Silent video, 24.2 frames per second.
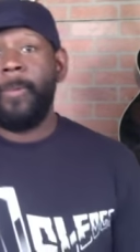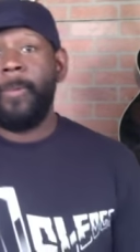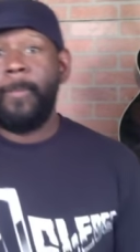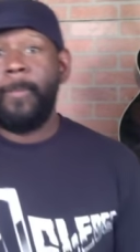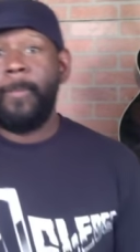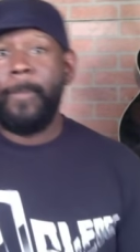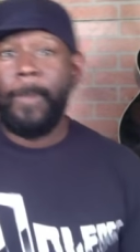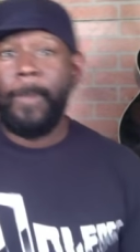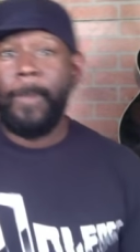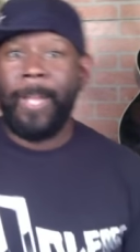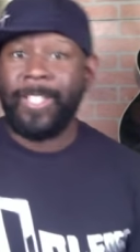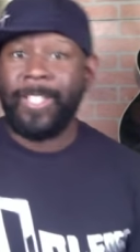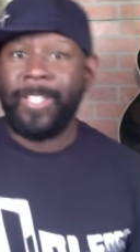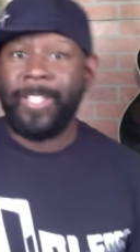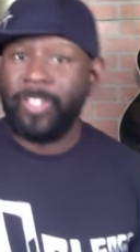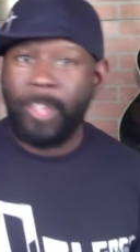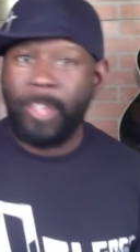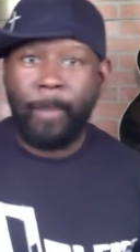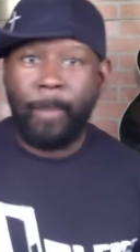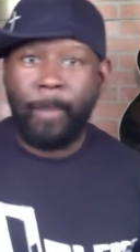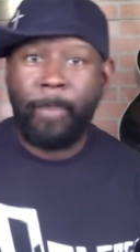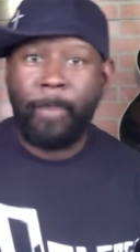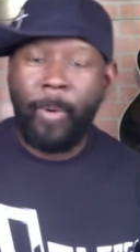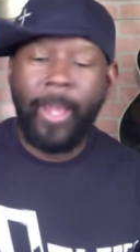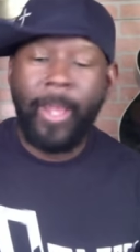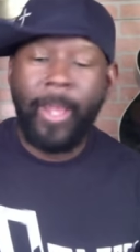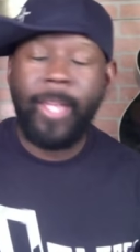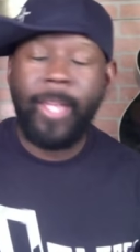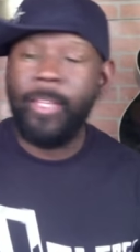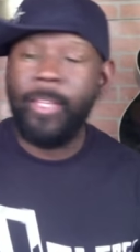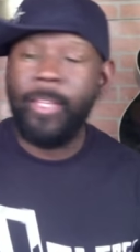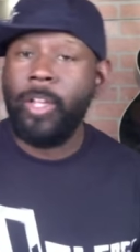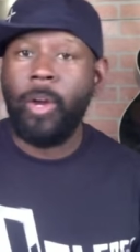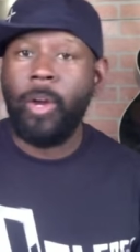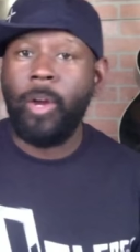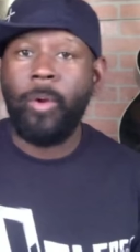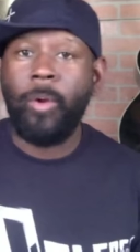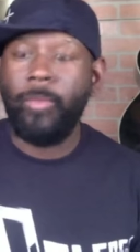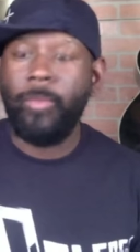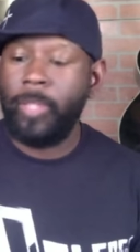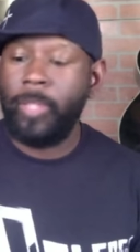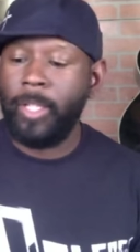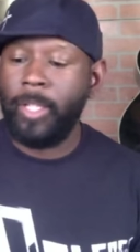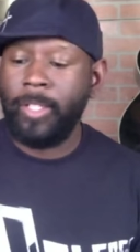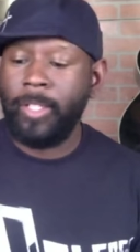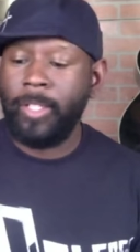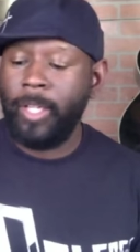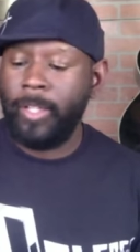At some point, you know,
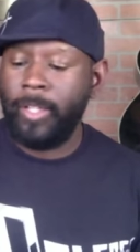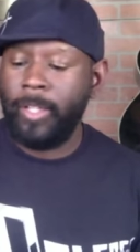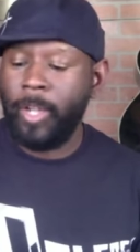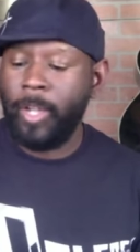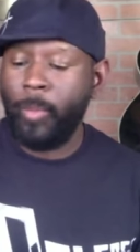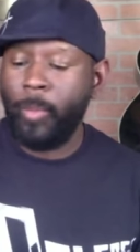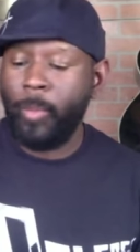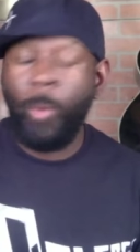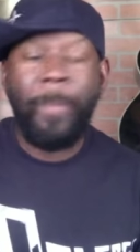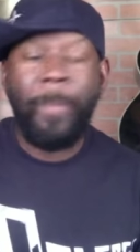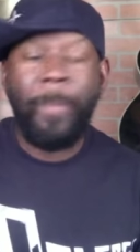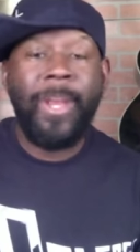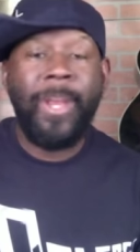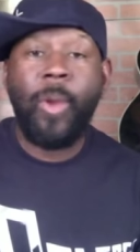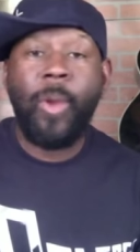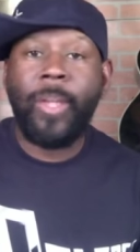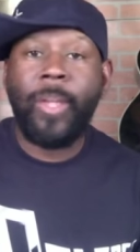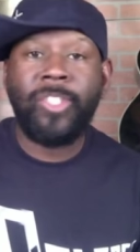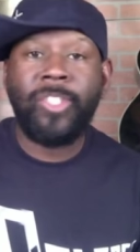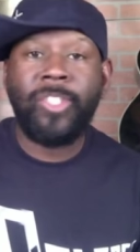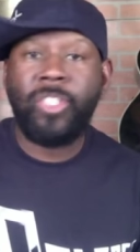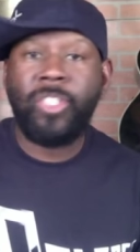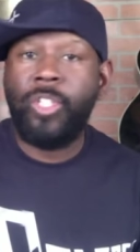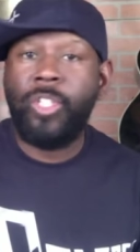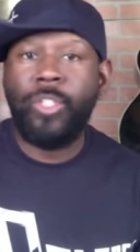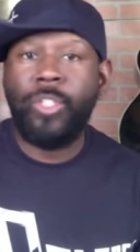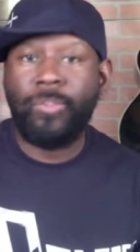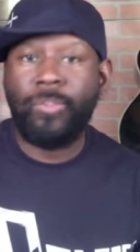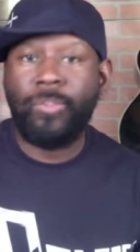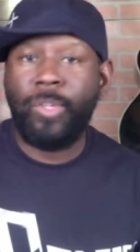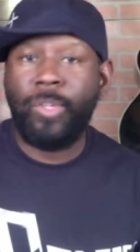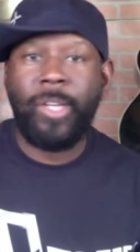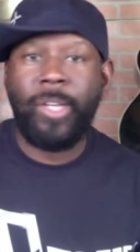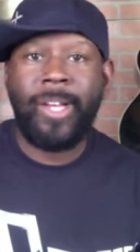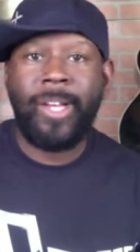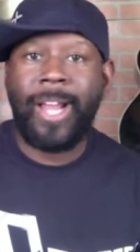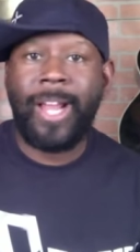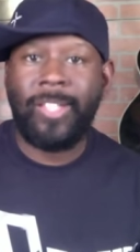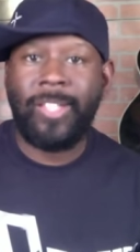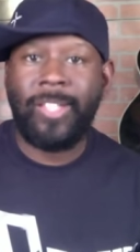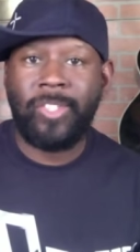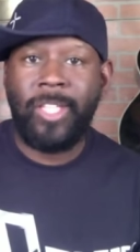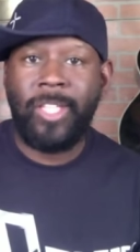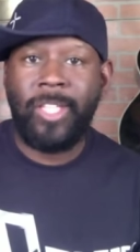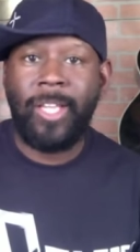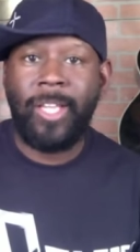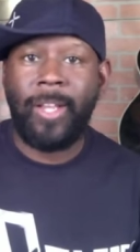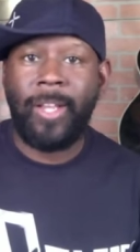th- th- there will be no excuse for you to not
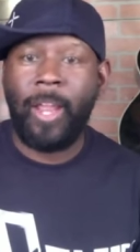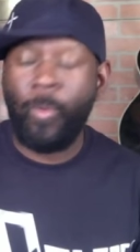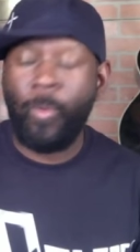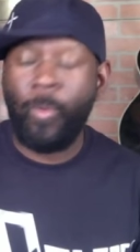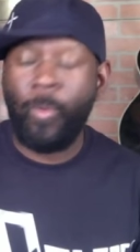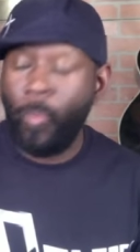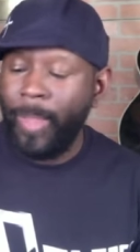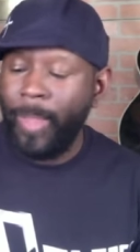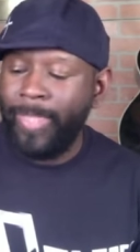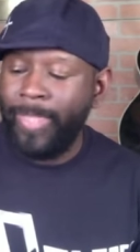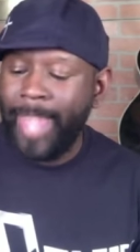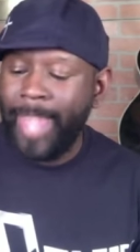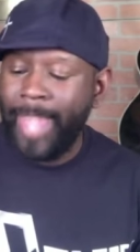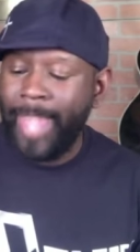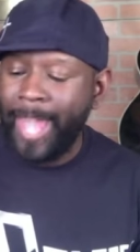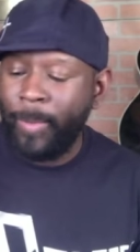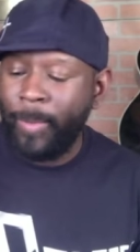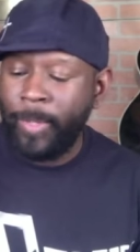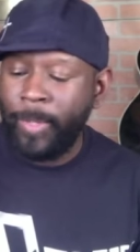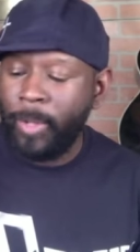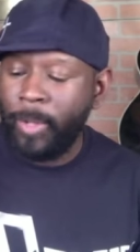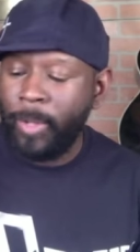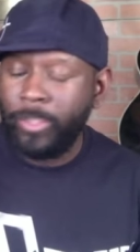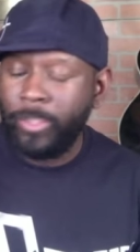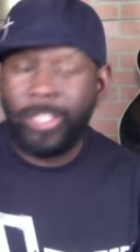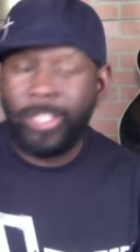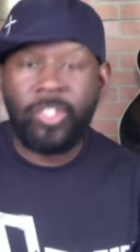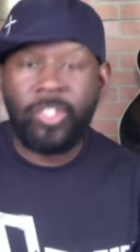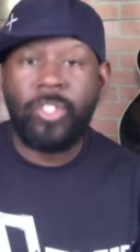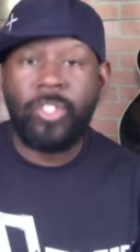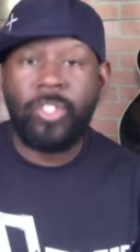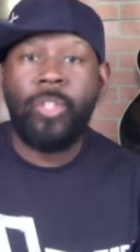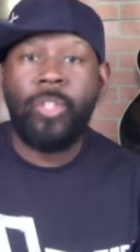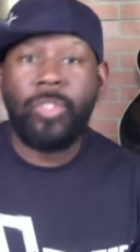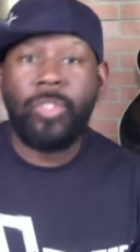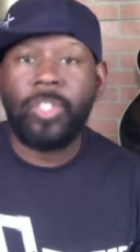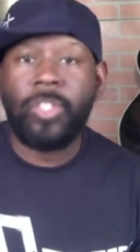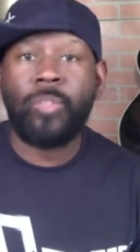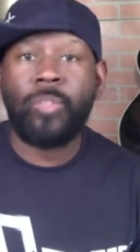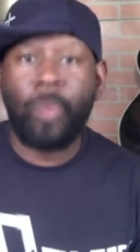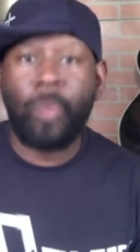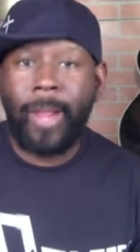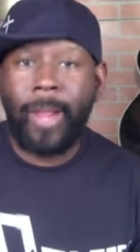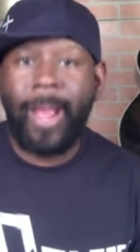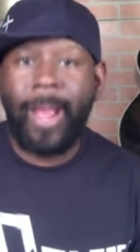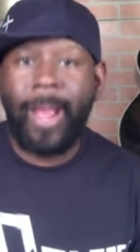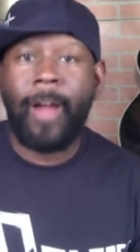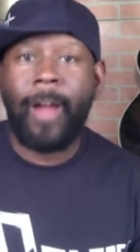see it. And when that, when those excuses run
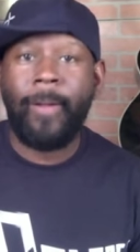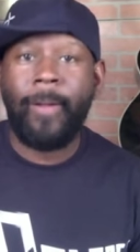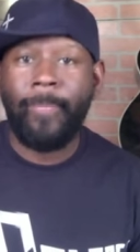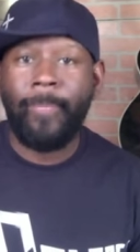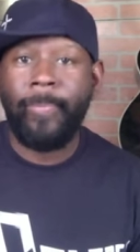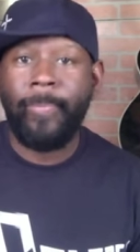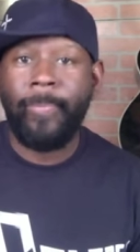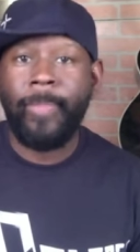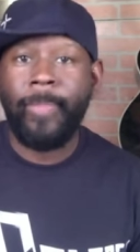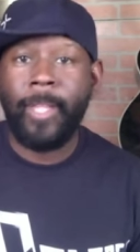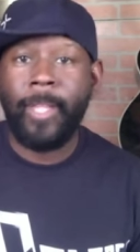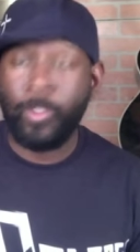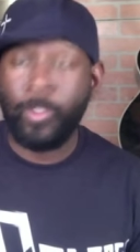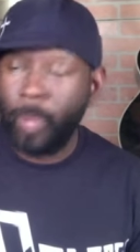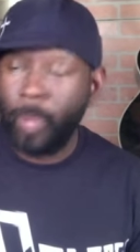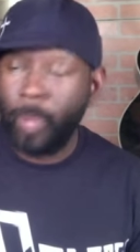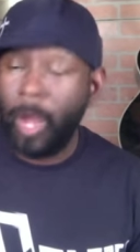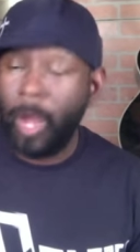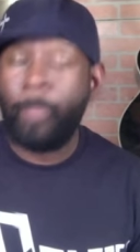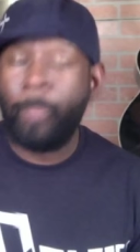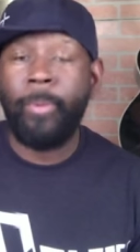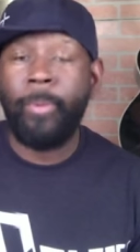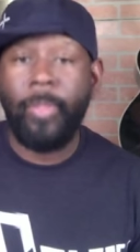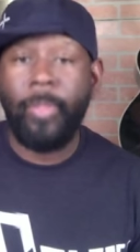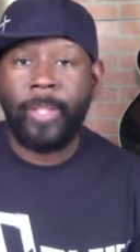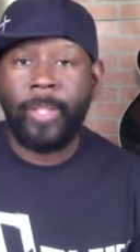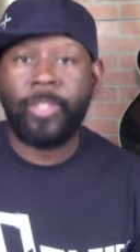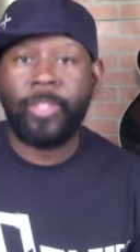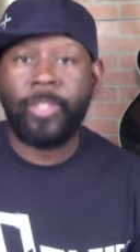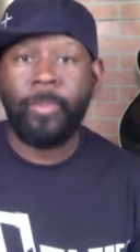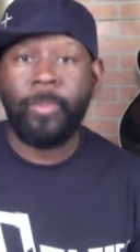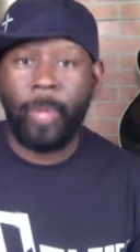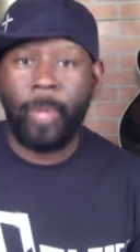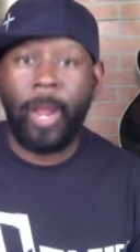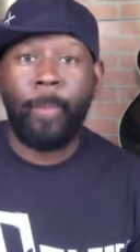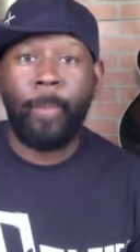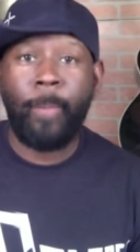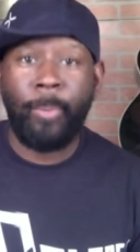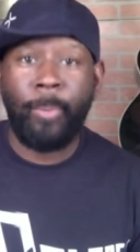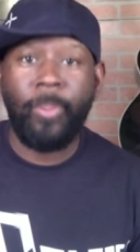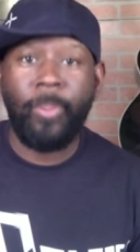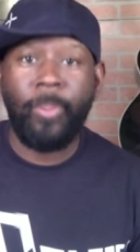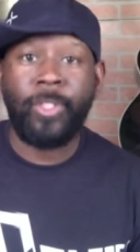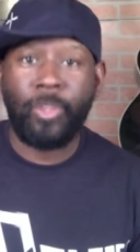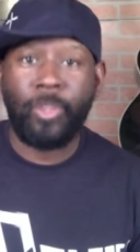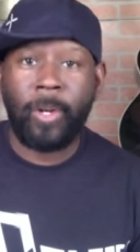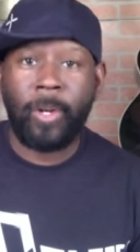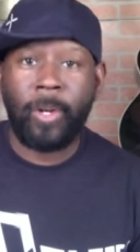out, is when I'll pull the when I'll pull the
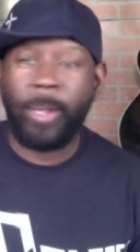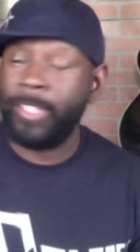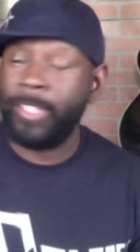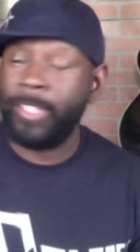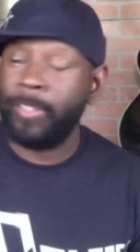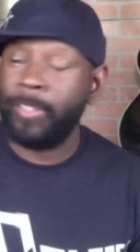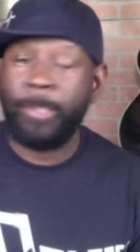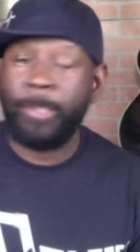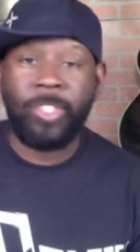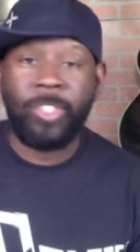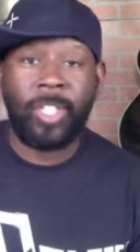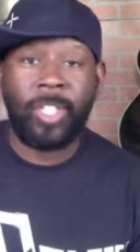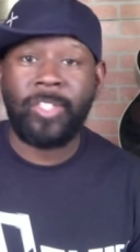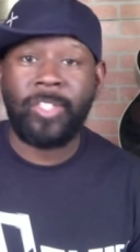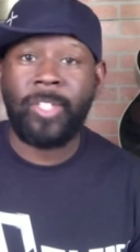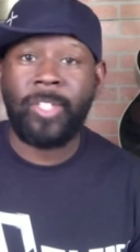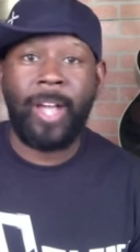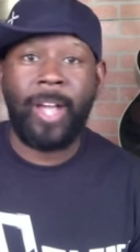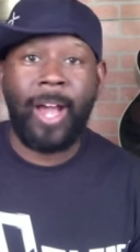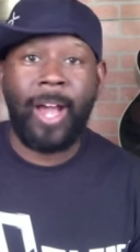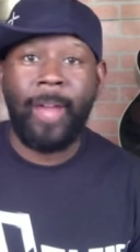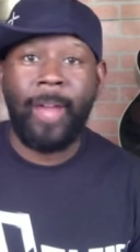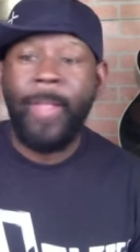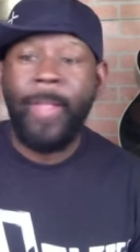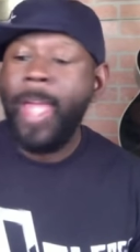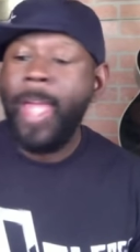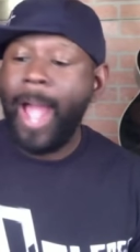trigger because I'm a just God.